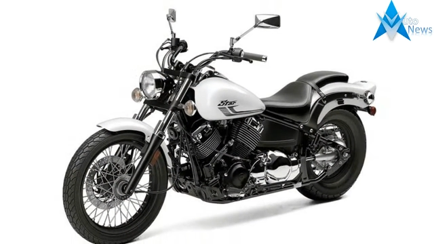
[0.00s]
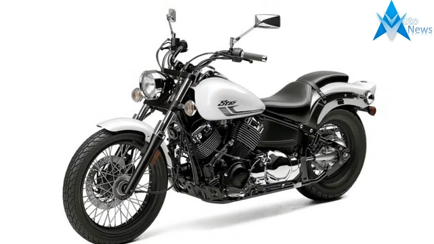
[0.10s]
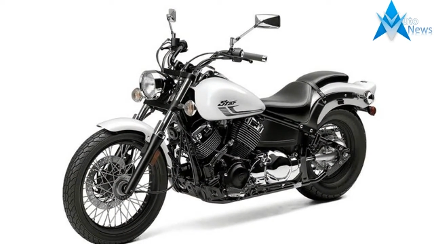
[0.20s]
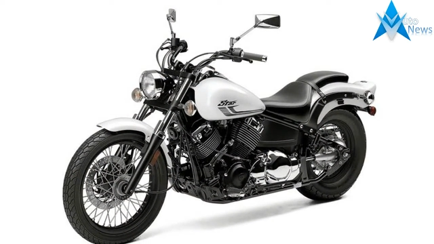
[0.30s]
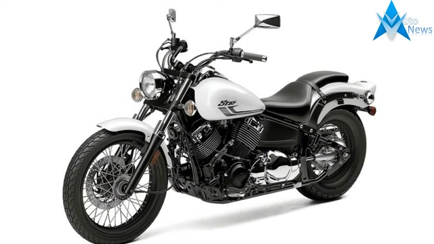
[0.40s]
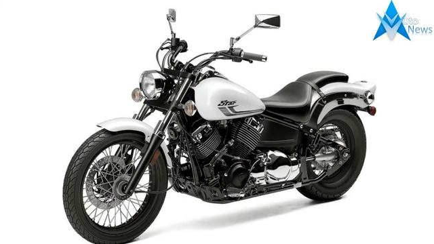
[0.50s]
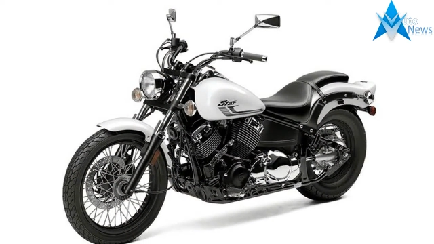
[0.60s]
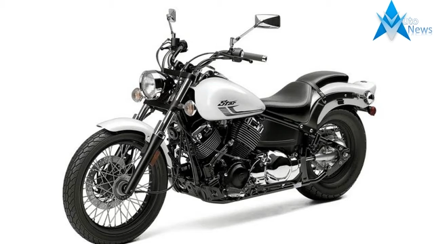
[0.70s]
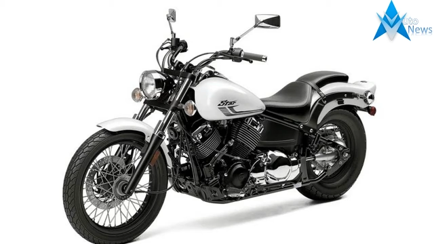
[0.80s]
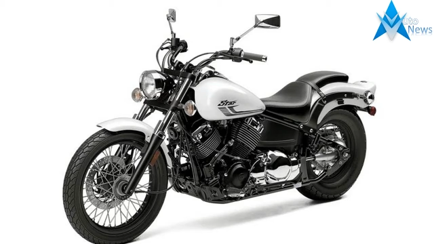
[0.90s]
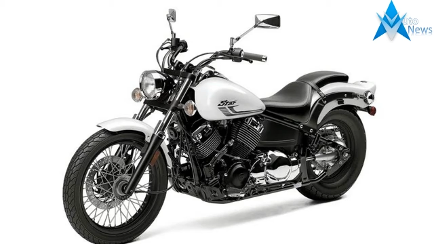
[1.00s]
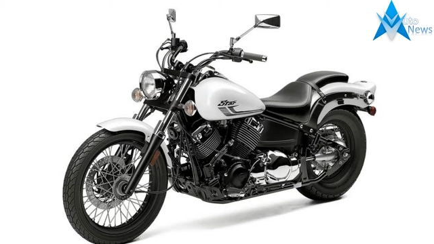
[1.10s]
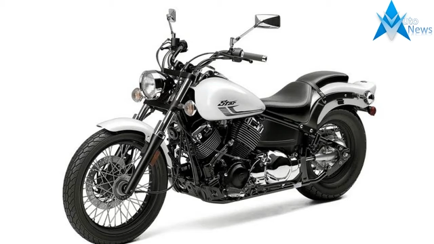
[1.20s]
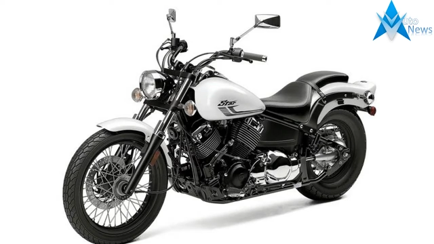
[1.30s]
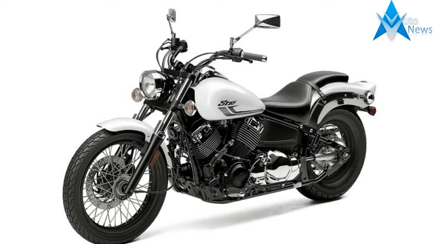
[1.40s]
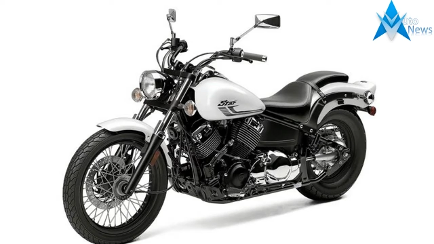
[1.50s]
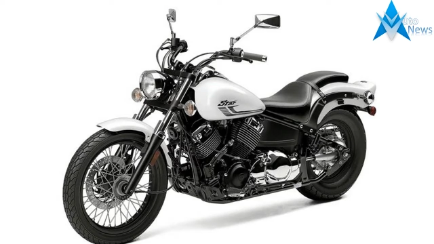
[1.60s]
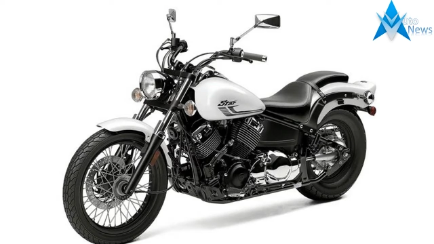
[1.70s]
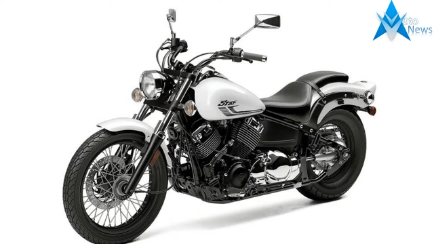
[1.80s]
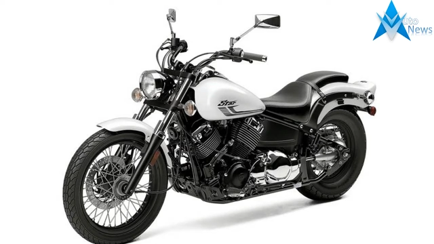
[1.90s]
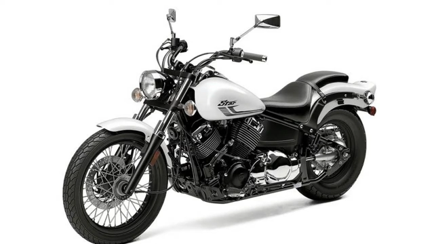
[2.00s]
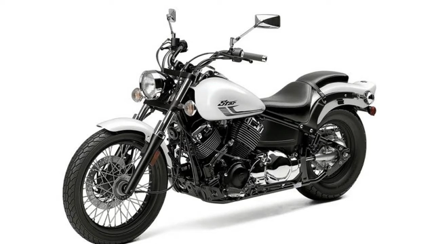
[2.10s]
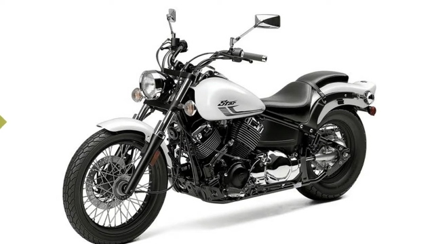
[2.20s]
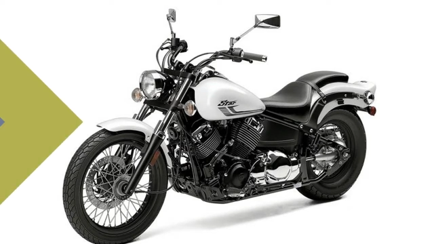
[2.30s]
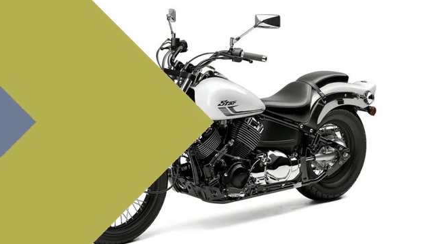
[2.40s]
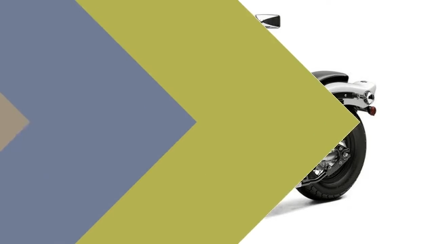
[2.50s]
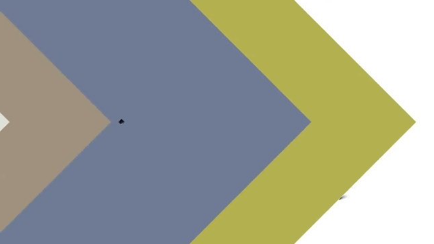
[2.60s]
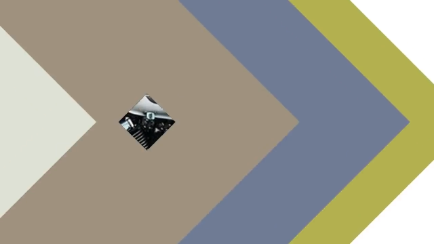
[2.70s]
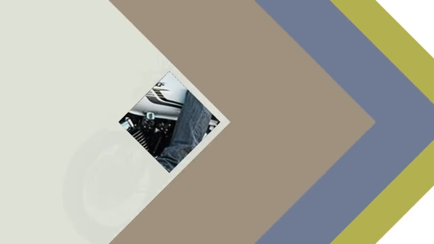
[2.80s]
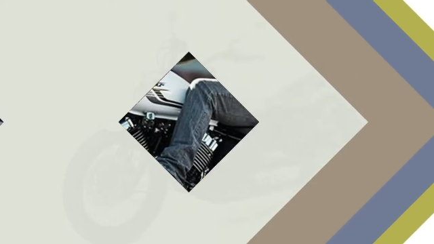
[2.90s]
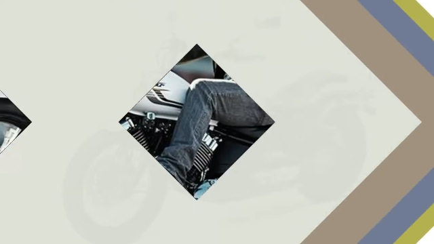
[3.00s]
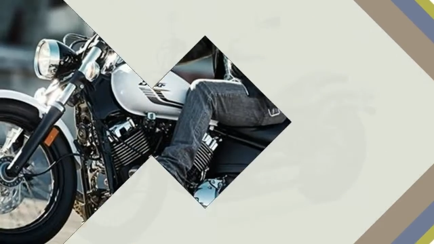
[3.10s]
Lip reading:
No face is visible, so there are no lips to read.